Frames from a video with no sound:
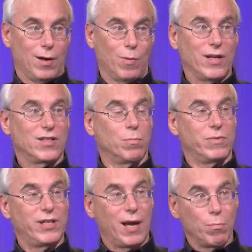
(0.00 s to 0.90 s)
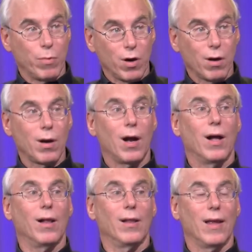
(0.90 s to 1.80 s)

uh, right? Oh, September okay.